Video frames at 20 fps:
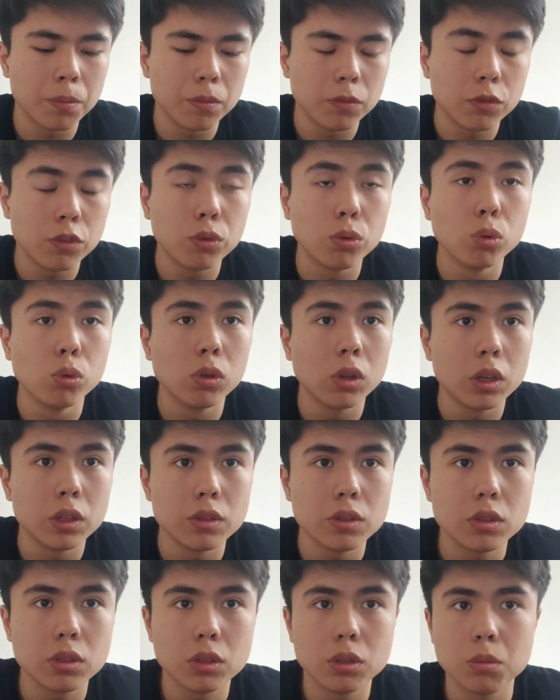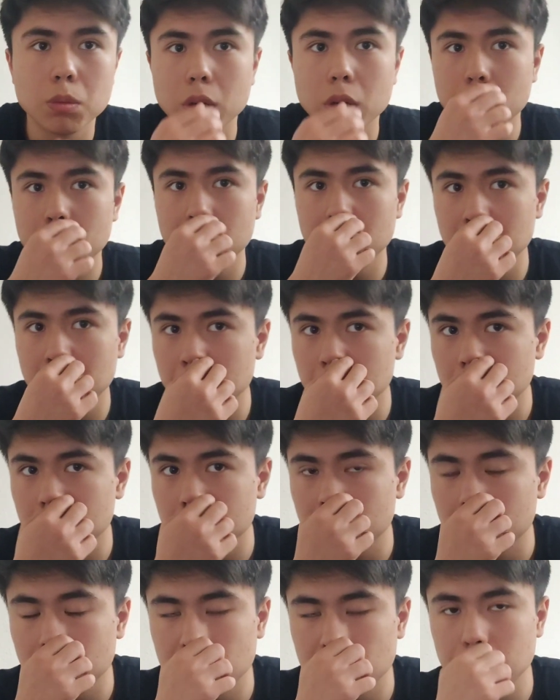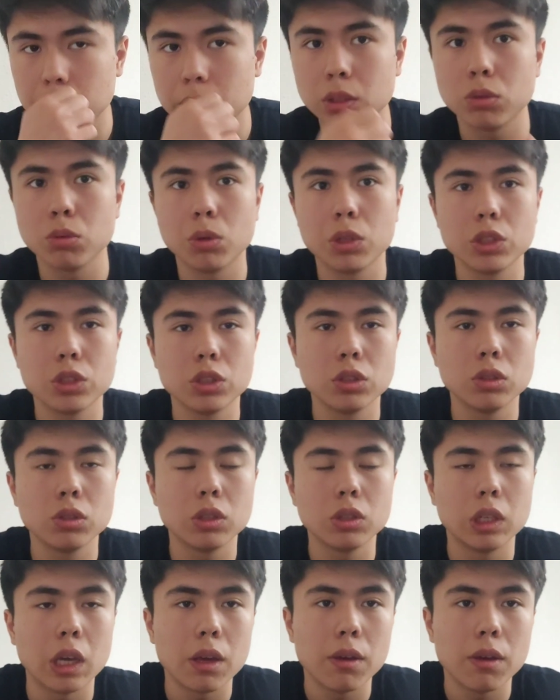full answer about the situation